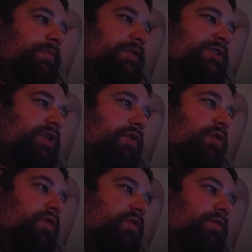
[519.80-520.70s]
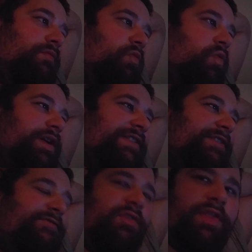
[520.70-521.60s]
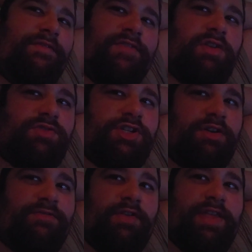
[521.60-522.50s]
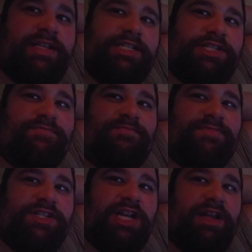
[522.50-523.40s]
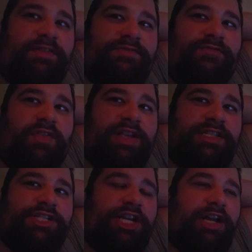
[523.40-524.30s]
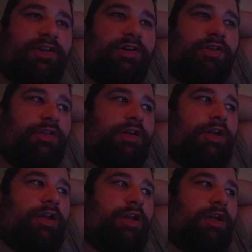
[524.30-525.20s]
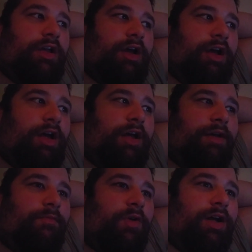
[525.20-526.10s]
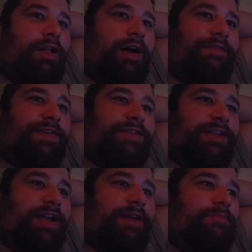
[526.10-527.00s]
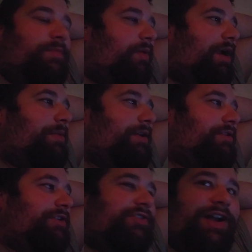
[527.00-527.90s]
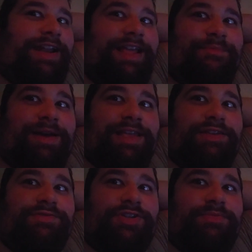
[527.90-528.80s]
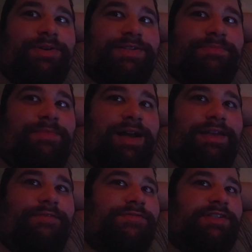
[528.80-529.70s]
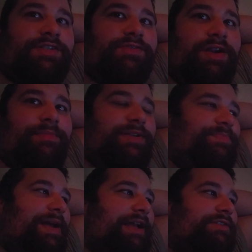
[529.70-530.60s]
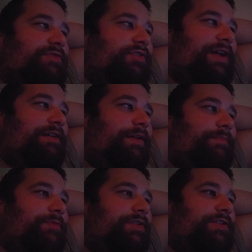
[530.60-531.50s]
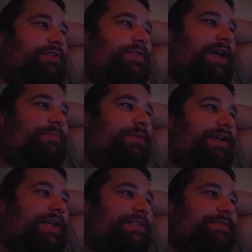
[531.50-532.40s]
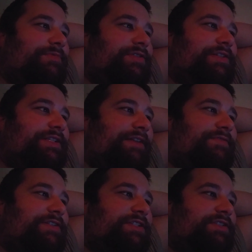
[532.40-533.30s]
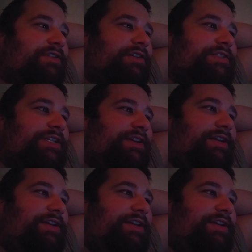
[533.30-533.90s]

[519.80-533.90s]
So what's for the future for this channel? Well, obviously, I'm probably going to try to get my subscribers back. Don't know how I'm going to do that, but I guess I'm going to have to start